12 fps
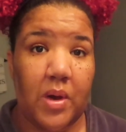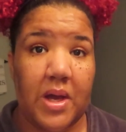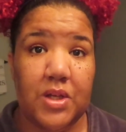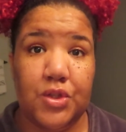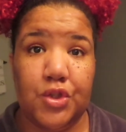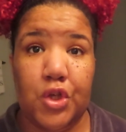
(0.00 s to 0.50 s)

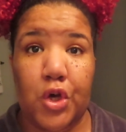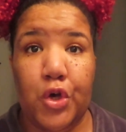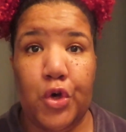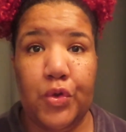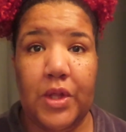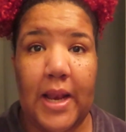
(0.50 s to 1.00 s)

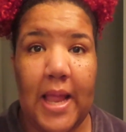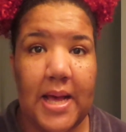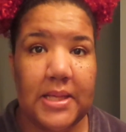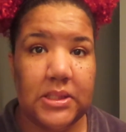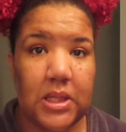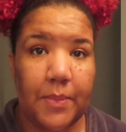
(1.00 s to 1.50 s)
So the
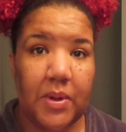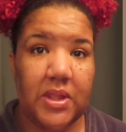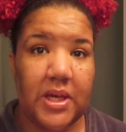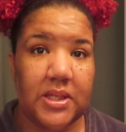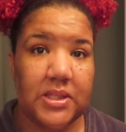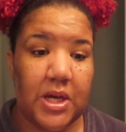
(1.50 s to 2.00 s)
last couple
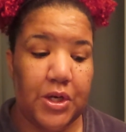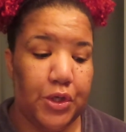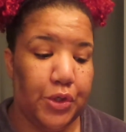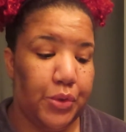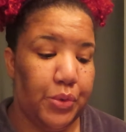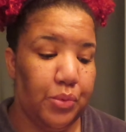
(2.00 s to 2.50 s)
things I
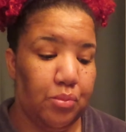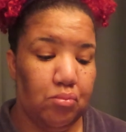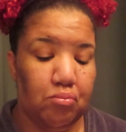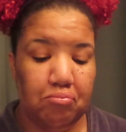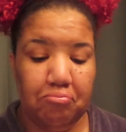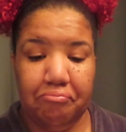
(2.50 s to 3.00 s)
do
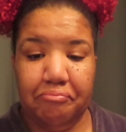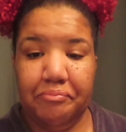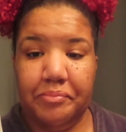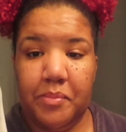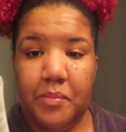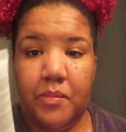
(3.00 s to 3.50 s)

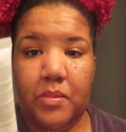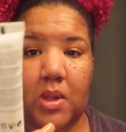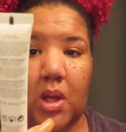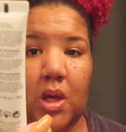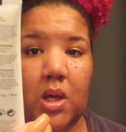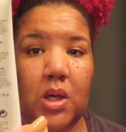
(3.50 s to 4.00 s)

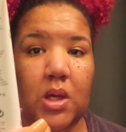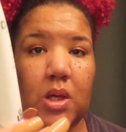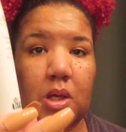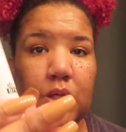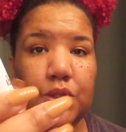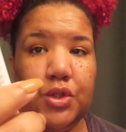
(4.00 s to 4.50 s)

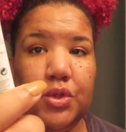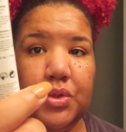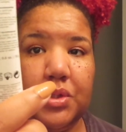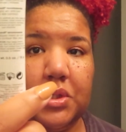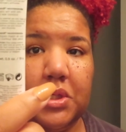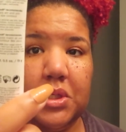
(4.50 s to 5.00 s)
is use
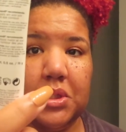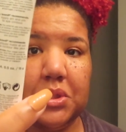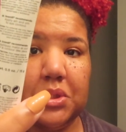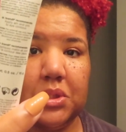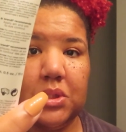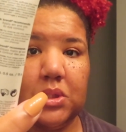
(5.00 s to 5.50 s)

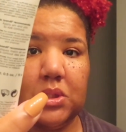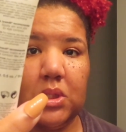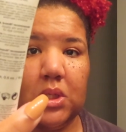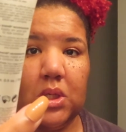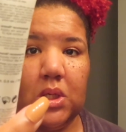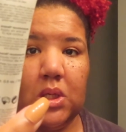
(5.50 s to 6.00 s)
this
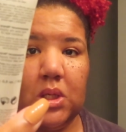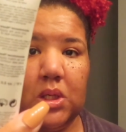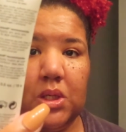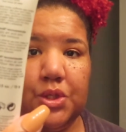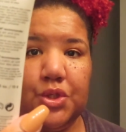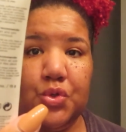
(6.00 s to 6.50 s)

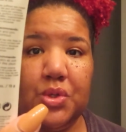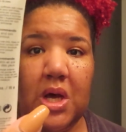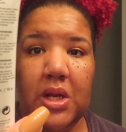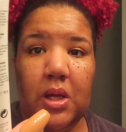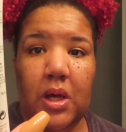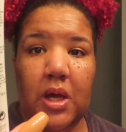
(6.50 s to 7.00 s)
Do
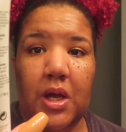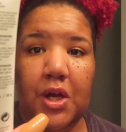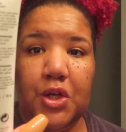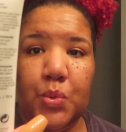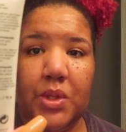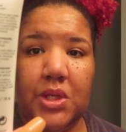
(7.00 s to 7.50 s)
Not
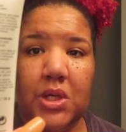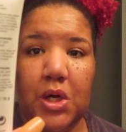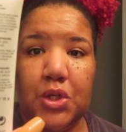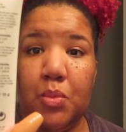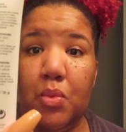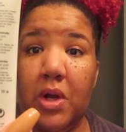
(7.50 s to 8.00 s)
Age with
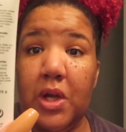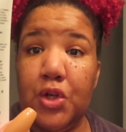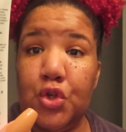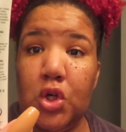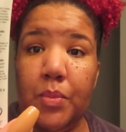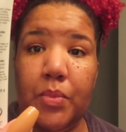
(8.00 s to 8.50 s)
Dr. Brandt
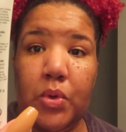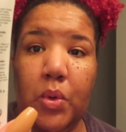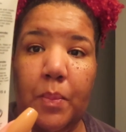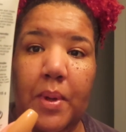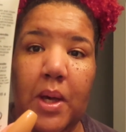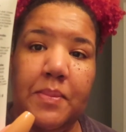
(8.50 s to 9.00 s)
Triple
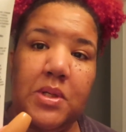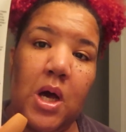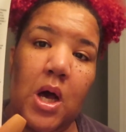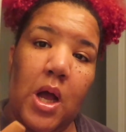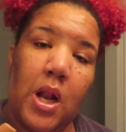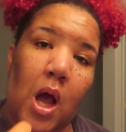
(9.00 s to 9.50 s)

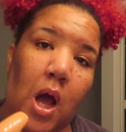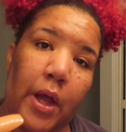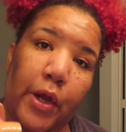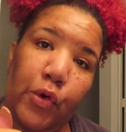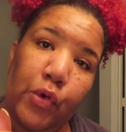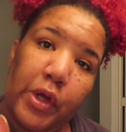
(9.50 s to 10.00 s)
Peptide Eye
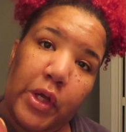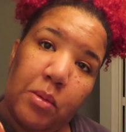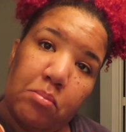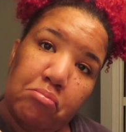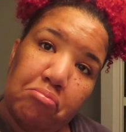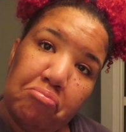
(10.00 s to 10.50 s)
Cream.